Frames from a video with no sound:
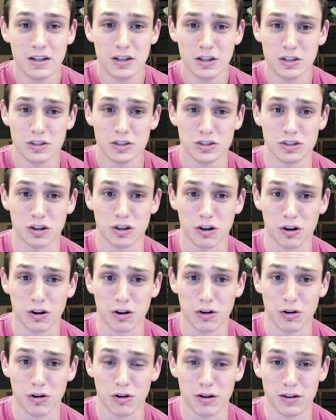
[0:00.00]

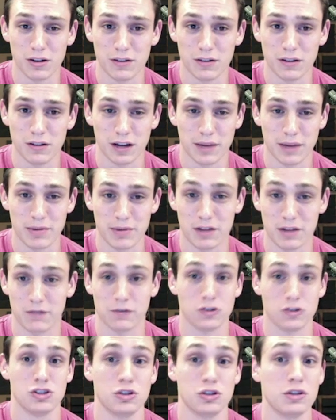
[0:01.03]
So, for
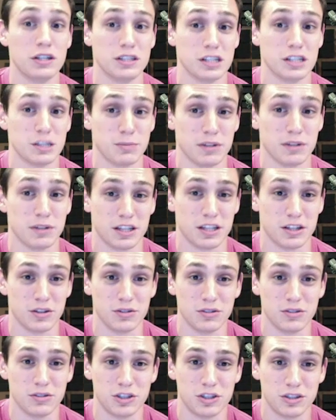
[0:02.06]
students, it's been
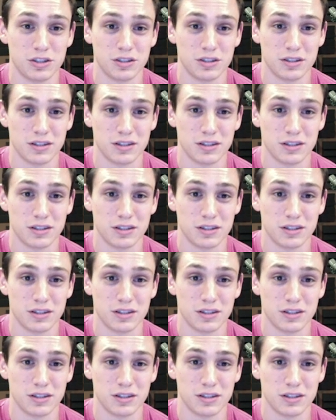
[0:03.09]
huge.